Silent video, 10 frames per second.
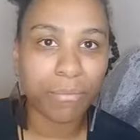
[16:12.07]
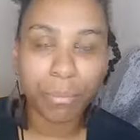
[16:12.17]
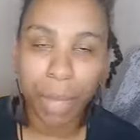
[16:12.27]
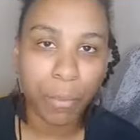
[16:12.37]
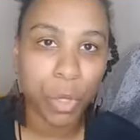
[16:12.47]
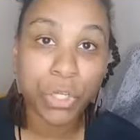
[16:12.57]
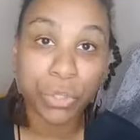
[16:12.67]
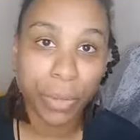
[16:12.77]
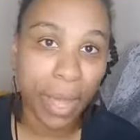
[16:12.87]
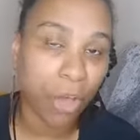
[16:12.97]

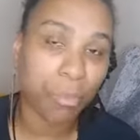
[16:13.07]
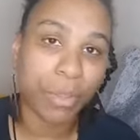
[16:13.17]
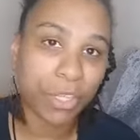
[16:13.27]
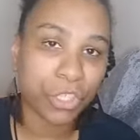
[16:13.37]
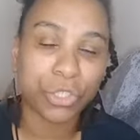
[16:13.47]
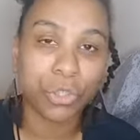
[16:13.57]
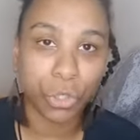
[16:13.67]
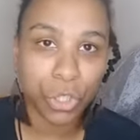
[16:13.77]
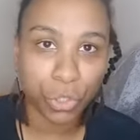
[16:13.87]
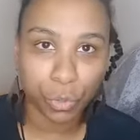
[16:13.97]
emotional health, but they're just
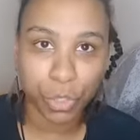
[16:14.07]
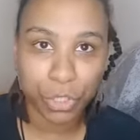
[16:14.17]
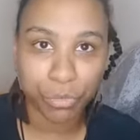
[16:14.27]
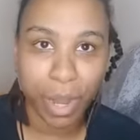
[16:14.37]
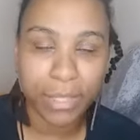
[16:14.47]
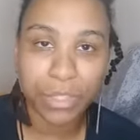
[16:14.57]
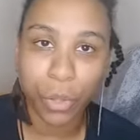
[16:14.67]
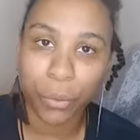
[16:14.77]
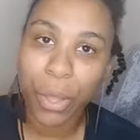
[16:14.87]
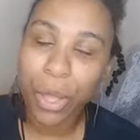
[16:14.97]
not sure what to write.
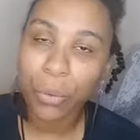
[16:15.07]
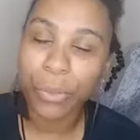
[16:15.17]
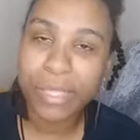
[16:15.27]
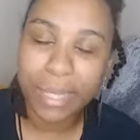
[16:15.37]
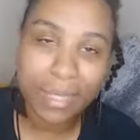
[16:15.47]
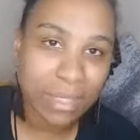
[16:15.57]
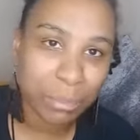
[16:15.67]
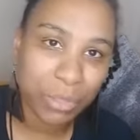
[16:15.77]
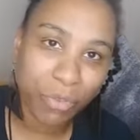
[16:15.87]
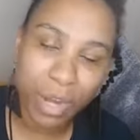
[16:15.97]
So we're taking some
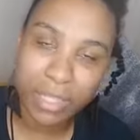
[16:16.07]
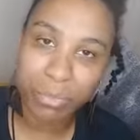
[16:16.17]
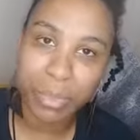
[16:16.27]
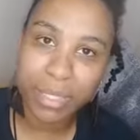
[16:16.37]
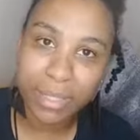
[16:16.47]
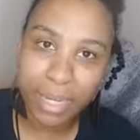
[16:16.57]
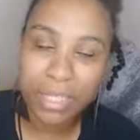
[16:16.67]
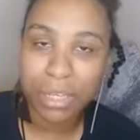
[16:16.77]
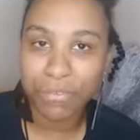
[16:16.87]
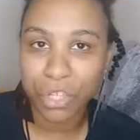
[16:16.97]
advice from the
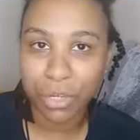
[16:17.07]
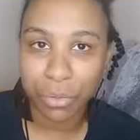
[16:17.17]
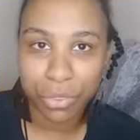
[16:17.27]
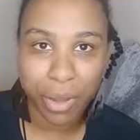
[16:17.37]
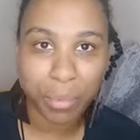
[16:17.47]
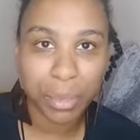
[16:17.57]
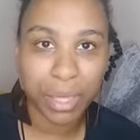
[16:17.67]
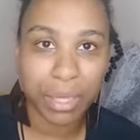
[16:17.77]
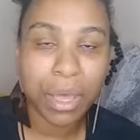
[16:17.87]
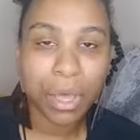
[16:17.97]
Center of Journal
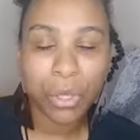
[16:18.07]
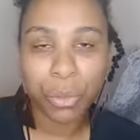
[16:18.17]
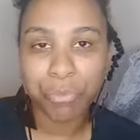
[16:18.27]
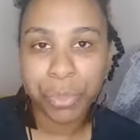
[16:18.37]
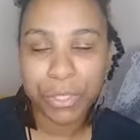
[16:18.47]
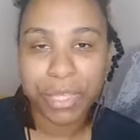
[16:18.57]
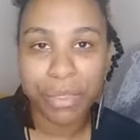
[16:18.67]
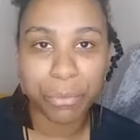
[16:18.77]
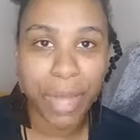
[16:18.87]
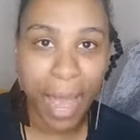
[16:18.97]
Therapy, who have put
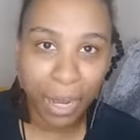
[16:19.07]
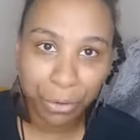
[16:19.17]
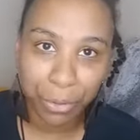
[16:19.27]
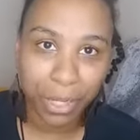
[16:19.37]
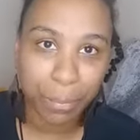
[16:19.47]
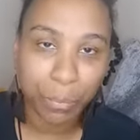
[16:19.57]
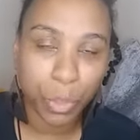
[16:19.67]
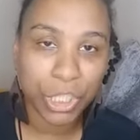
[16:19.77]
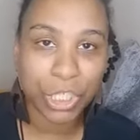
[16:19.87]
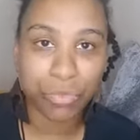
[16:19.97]
together an acronym,
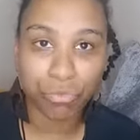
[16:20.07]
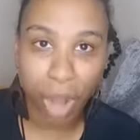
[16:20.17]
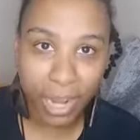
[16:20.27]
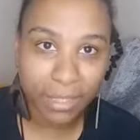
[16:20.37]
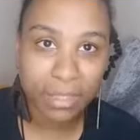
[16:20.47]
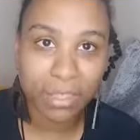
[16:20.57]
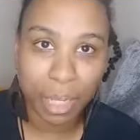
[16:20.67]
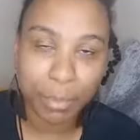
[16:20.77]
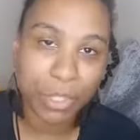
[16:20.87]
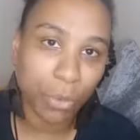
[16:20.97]
which is WRITE,
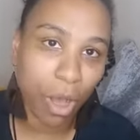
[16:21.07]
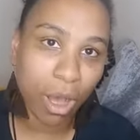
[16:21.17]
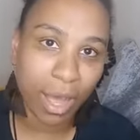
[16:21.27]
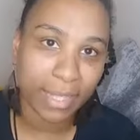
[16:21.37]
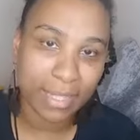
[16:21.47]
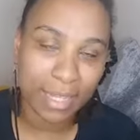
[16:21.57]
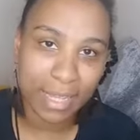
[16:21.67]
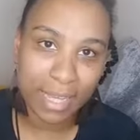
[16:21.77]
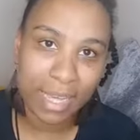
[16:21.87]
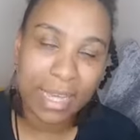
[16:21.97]

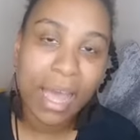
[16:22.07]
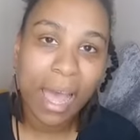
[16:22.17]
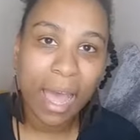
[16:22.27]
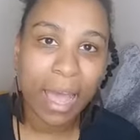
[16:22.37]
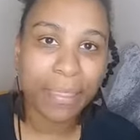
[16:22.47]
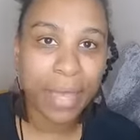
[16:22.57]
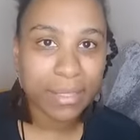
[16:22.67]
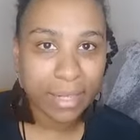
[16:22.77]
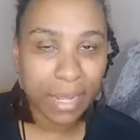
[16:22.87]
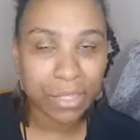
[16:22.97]
W-R-I-T-E, and that
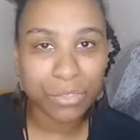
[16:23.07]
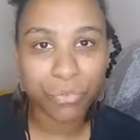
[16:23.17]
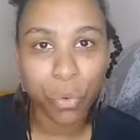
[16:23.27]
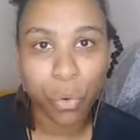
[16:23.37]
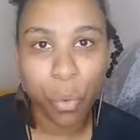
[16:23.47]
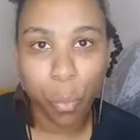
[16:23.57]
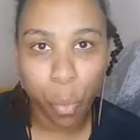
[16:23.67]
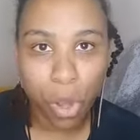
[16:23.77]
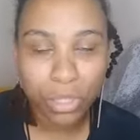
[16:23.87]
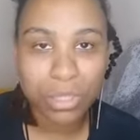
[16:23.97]
stands for
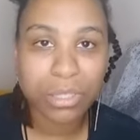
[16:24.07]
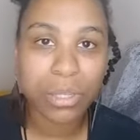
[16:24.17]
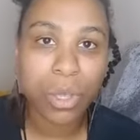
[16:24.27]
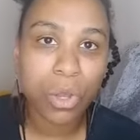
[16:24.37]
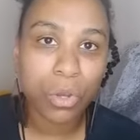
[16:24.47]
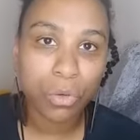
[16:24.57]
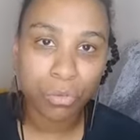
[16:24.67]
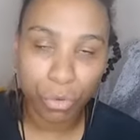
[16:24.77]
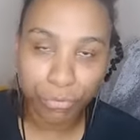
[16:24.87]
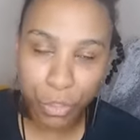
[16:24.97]
what,
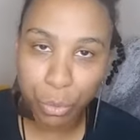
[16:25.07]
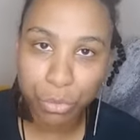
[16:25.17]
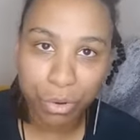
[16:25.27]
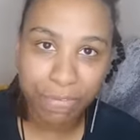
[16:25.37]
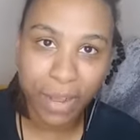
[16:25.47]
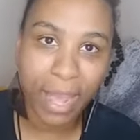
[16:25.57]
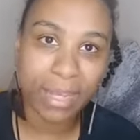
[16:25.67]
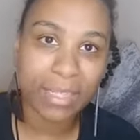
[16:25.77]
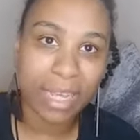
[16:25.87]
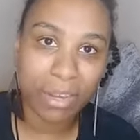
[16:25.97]
review or
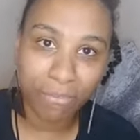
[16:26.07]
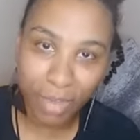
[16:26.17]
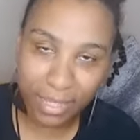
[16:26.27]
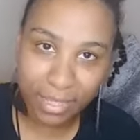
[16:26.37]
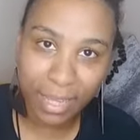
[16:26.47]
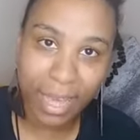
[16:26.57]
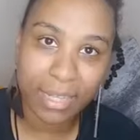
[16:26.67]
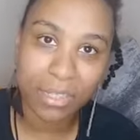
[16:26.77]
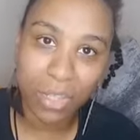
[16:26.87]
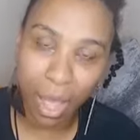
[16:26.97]
reflect,
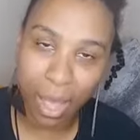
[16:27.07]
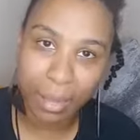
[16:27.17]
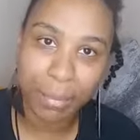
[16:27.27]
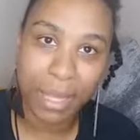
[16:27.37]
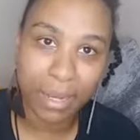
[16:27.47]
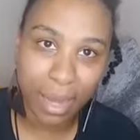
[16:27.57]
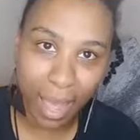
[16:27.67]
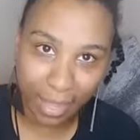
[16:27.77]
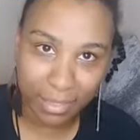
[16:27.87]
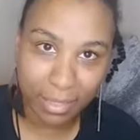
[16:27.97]
investigate, time, and
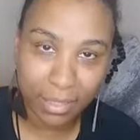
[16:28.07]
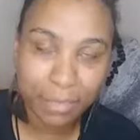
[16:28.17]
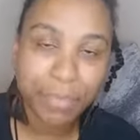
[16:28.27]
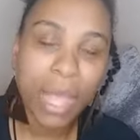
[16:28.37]
exit.